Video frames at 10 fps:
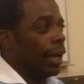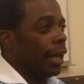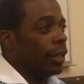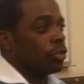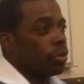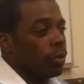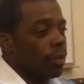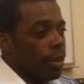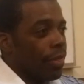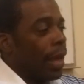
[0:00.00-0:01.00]
until
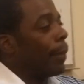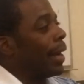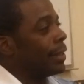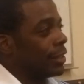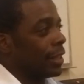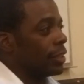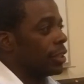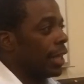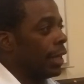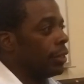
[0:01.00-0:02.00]
that mindset has
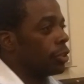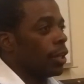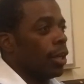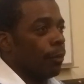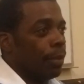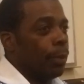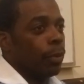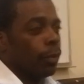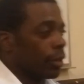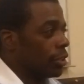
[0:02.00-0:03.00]
changed, people
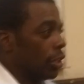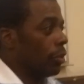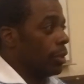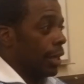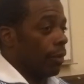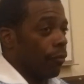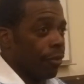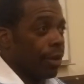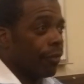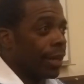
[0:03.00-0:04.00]
will continue to get
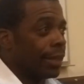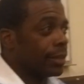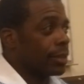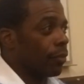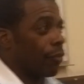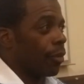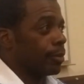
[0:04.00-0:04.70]
free advice from